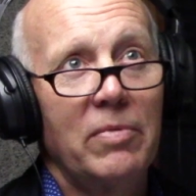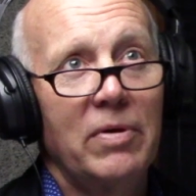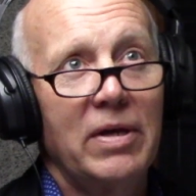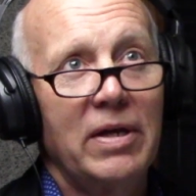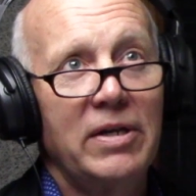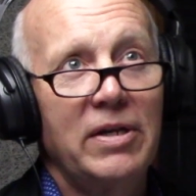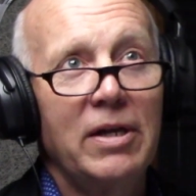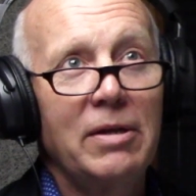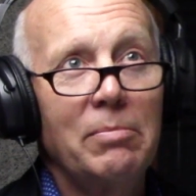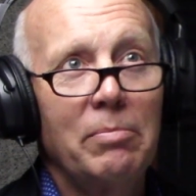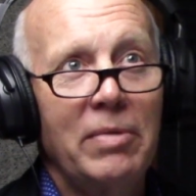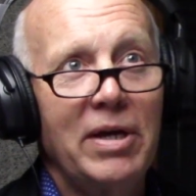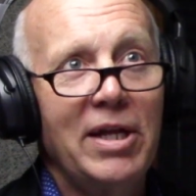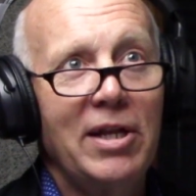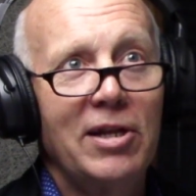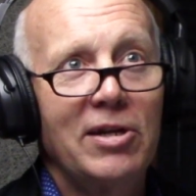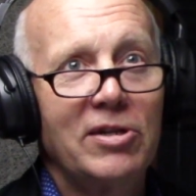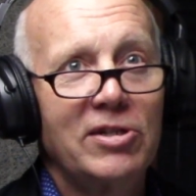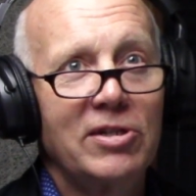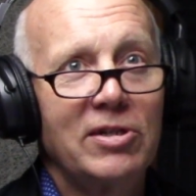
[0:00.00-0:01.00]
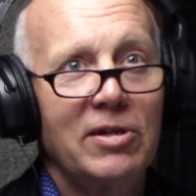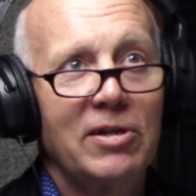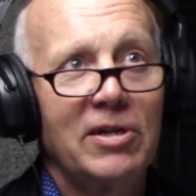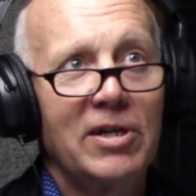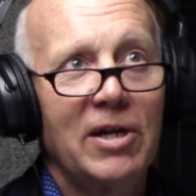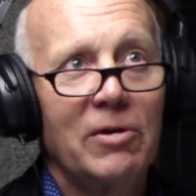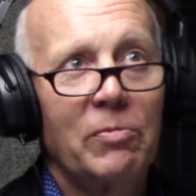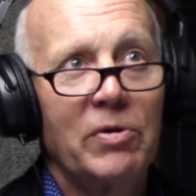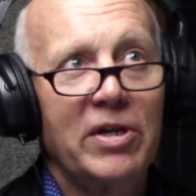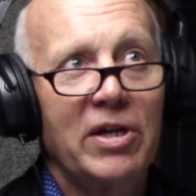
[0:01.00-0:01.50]
It doesn't mean it's
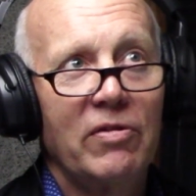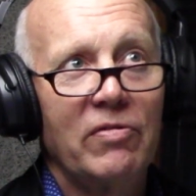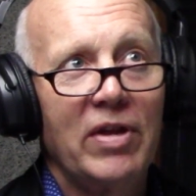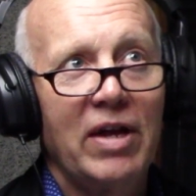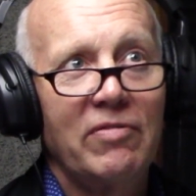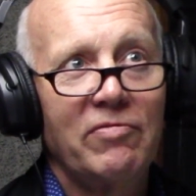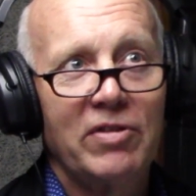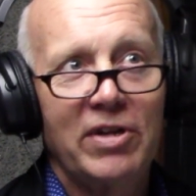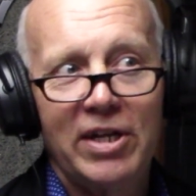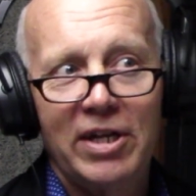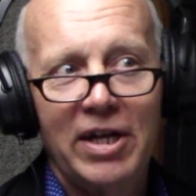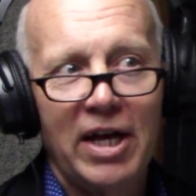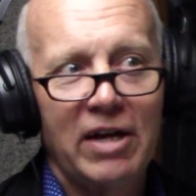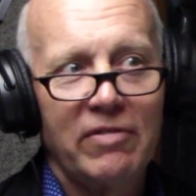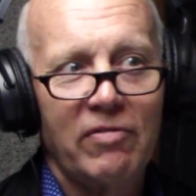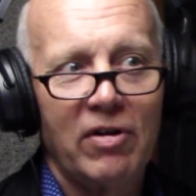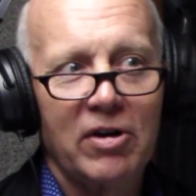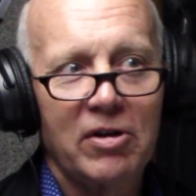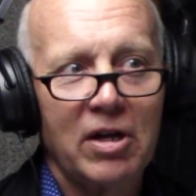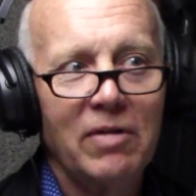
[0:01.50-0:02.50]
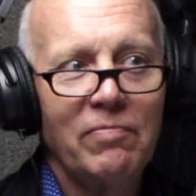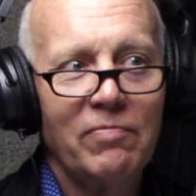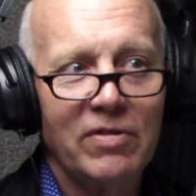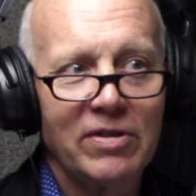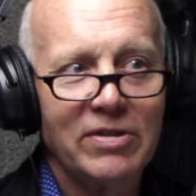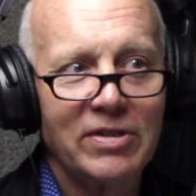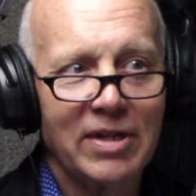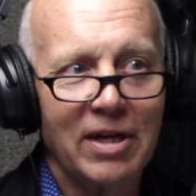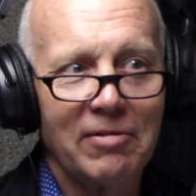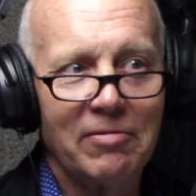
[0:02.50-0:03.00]
that we don't have to get out of our
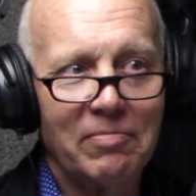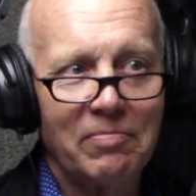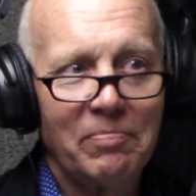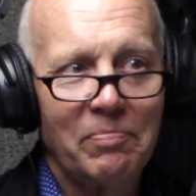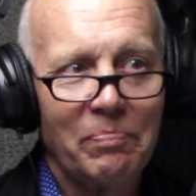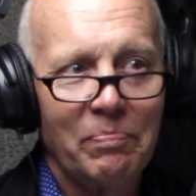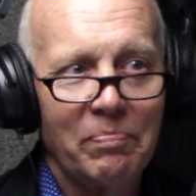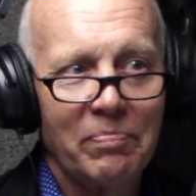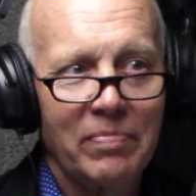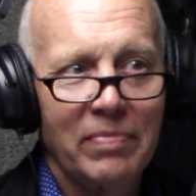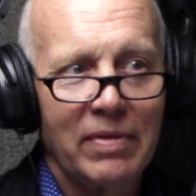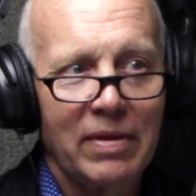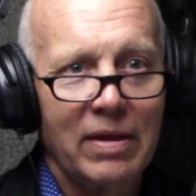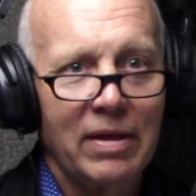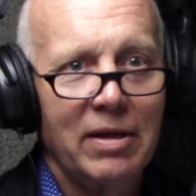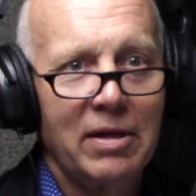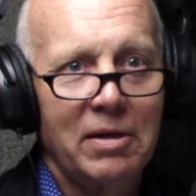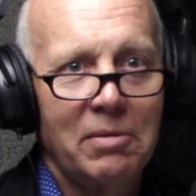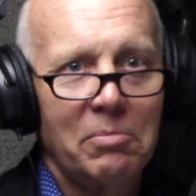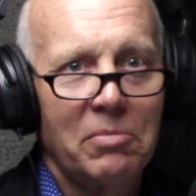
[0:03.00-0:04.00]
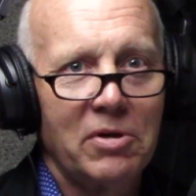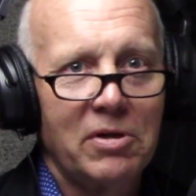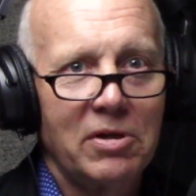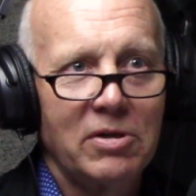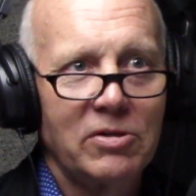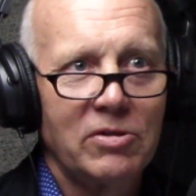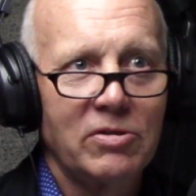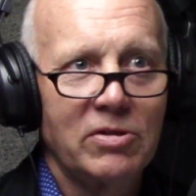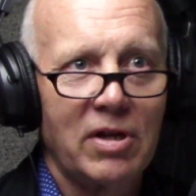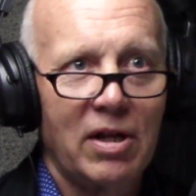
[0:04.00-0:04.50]
comfort zone,
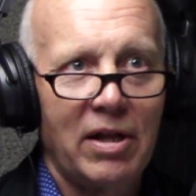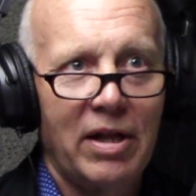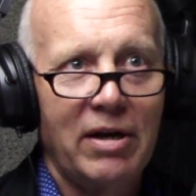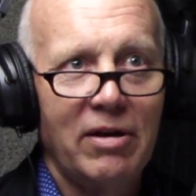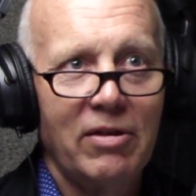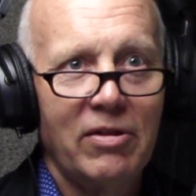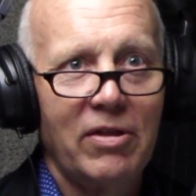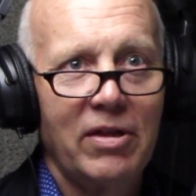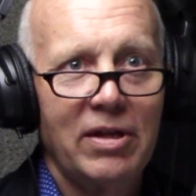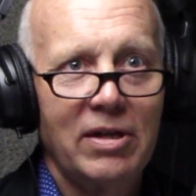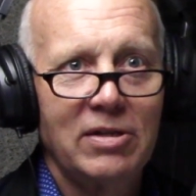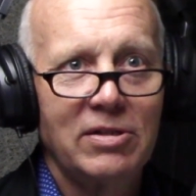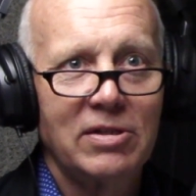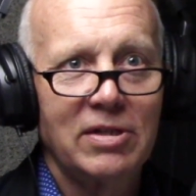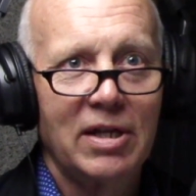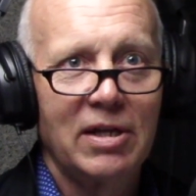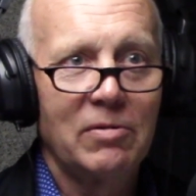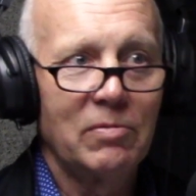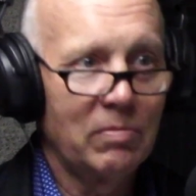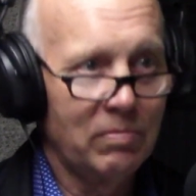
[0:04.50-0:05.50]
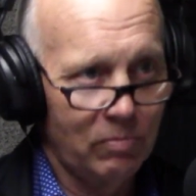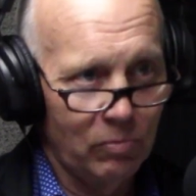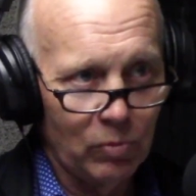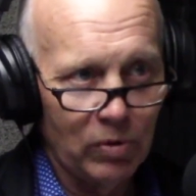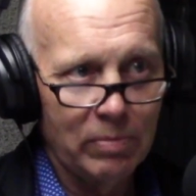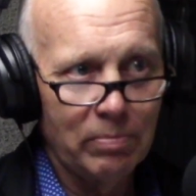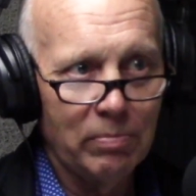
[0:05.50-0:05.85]
because there's a lot of things that we